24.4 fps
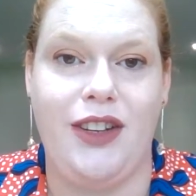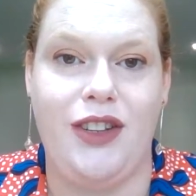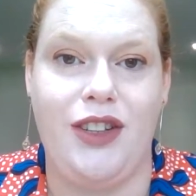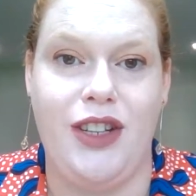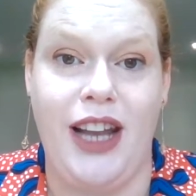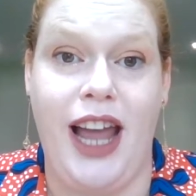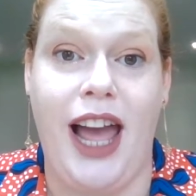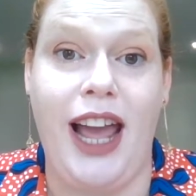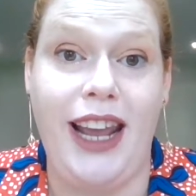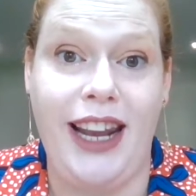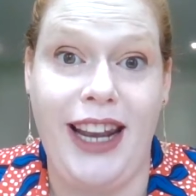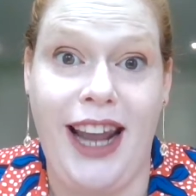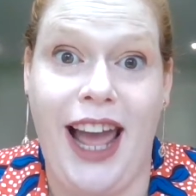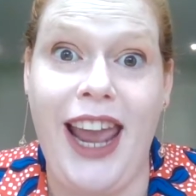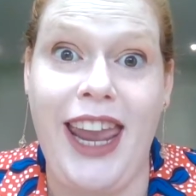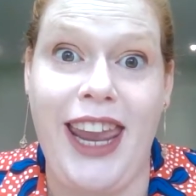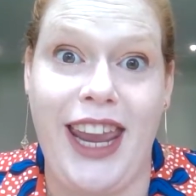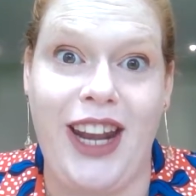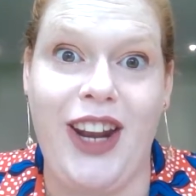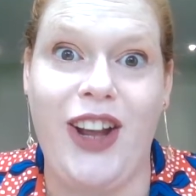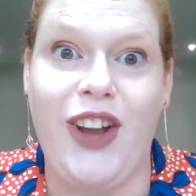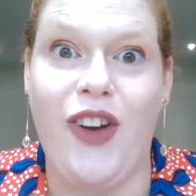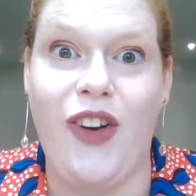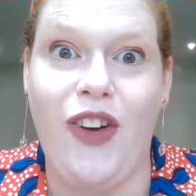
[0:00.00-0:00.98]
like
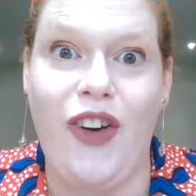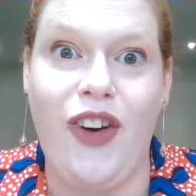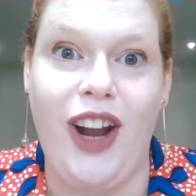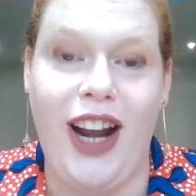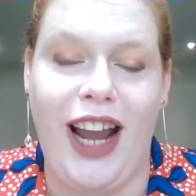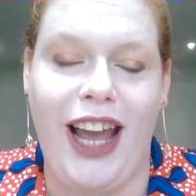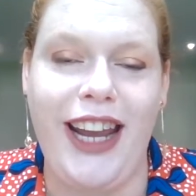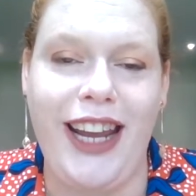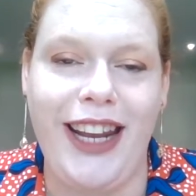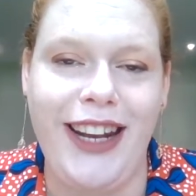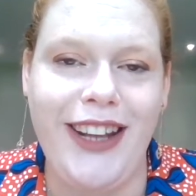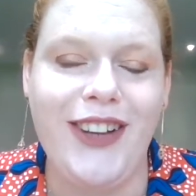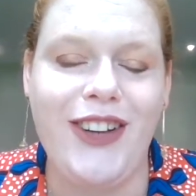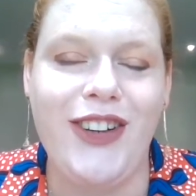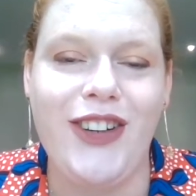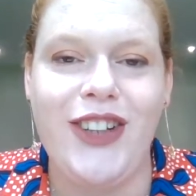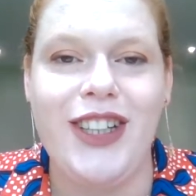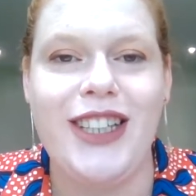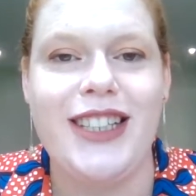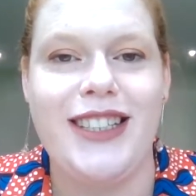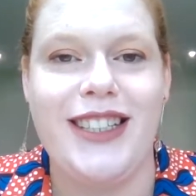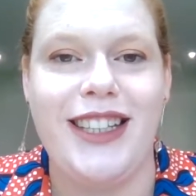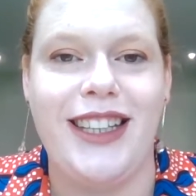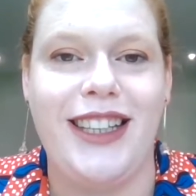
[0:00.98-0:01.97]
like in a court like in a
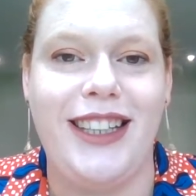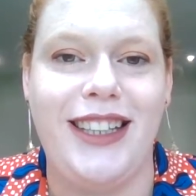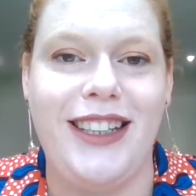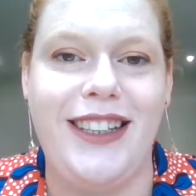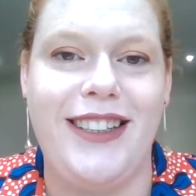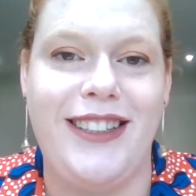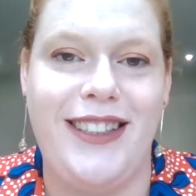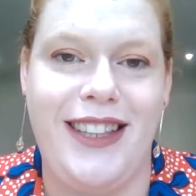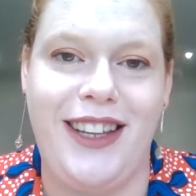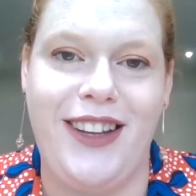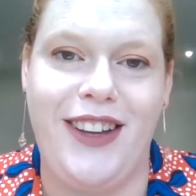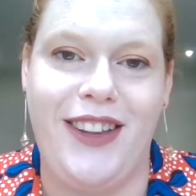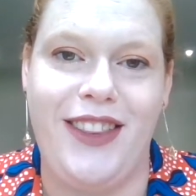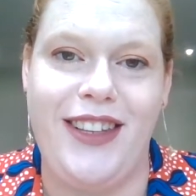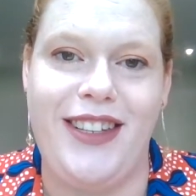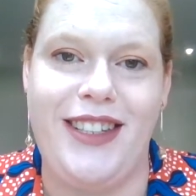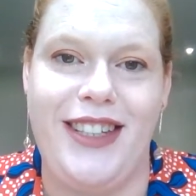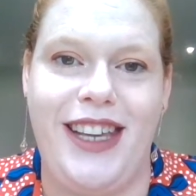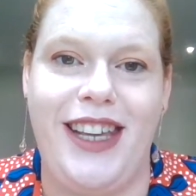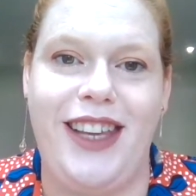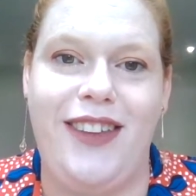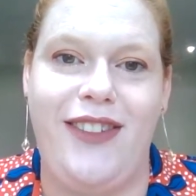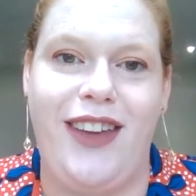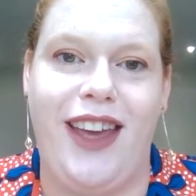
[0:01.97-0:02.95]
court scene that you see on the
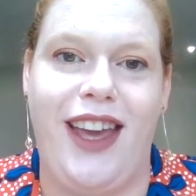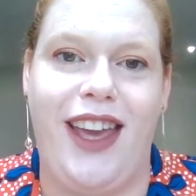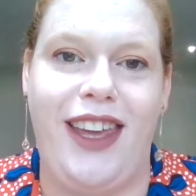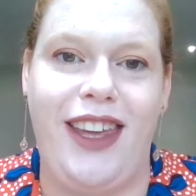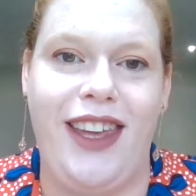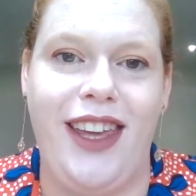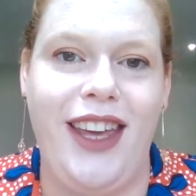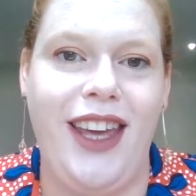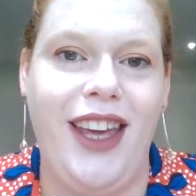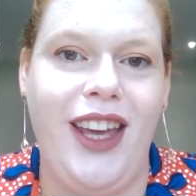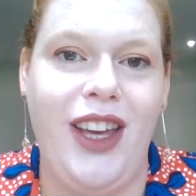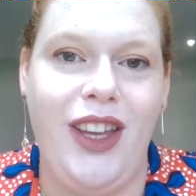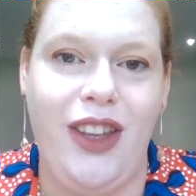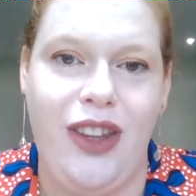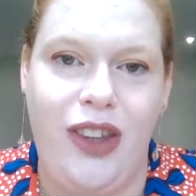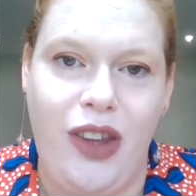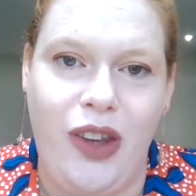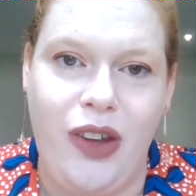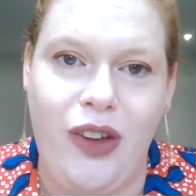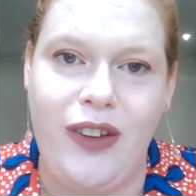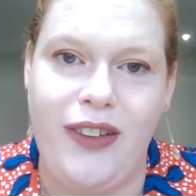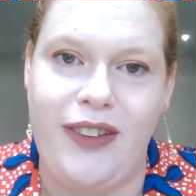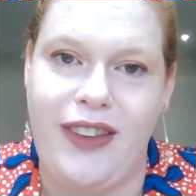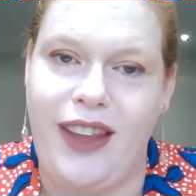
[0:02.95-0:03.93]
TV,
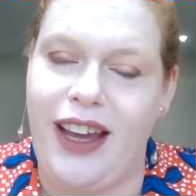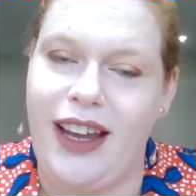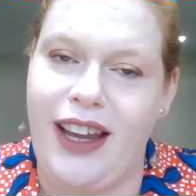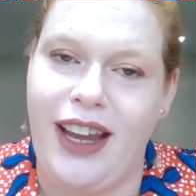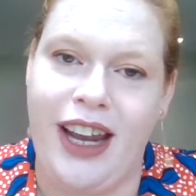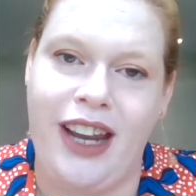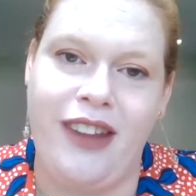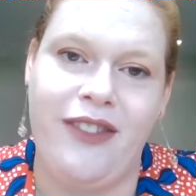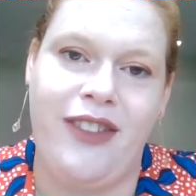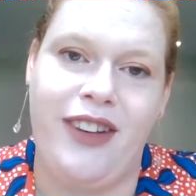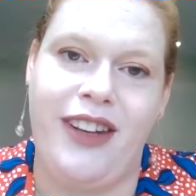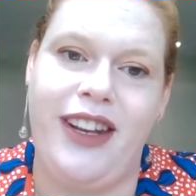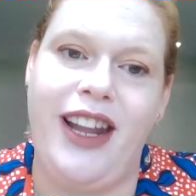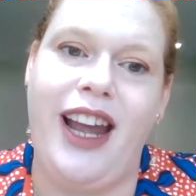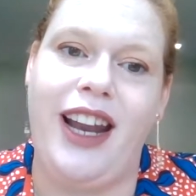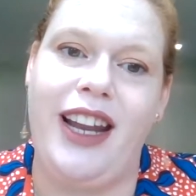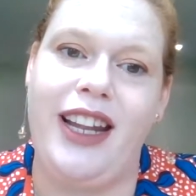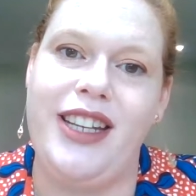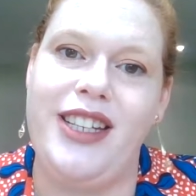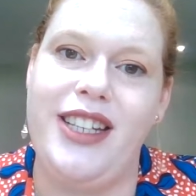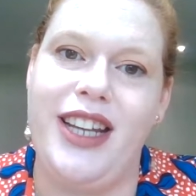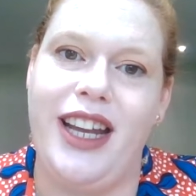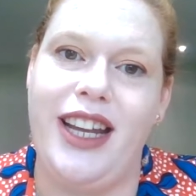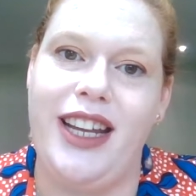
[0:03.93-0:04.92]
use that kind of
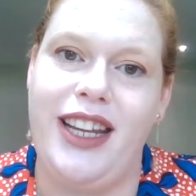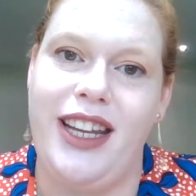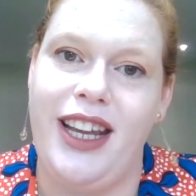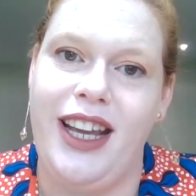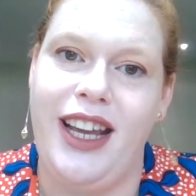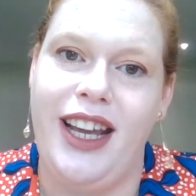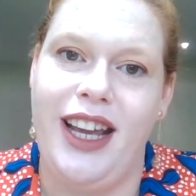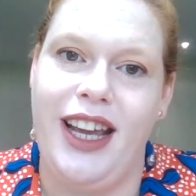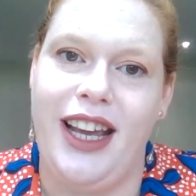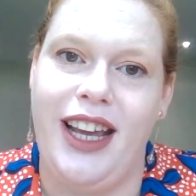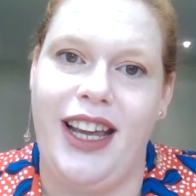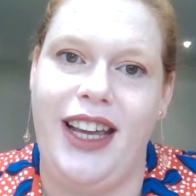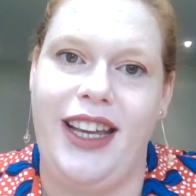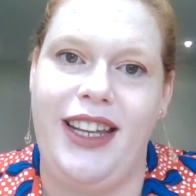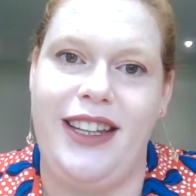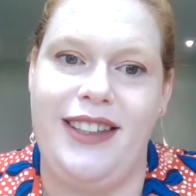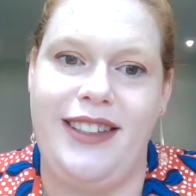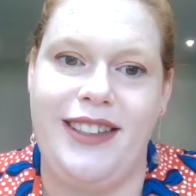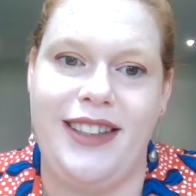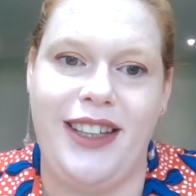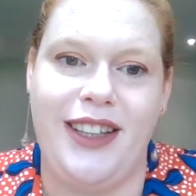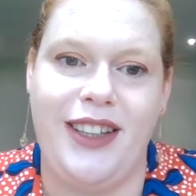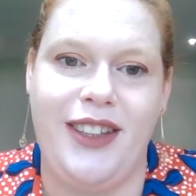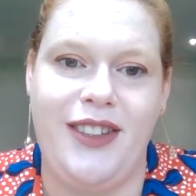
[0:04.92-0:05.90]
analogy uh, in
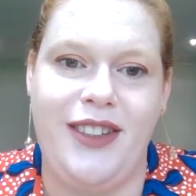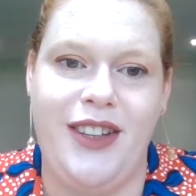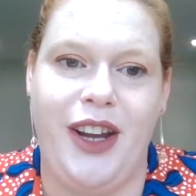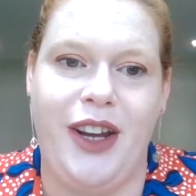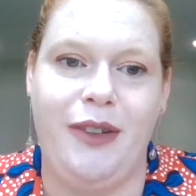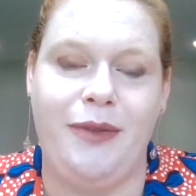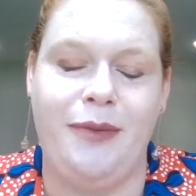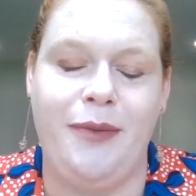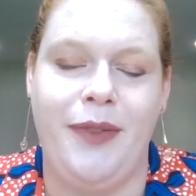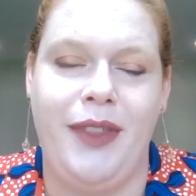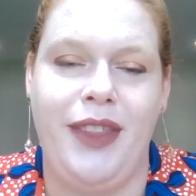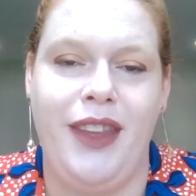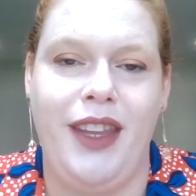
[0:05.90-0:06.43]
skill two,